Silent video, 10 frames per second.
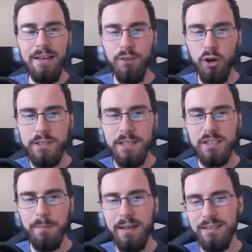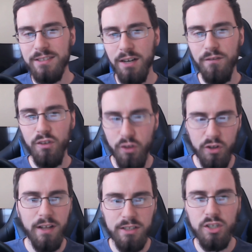Arceus made itself
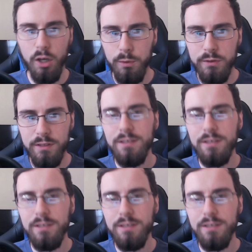look like a ghost,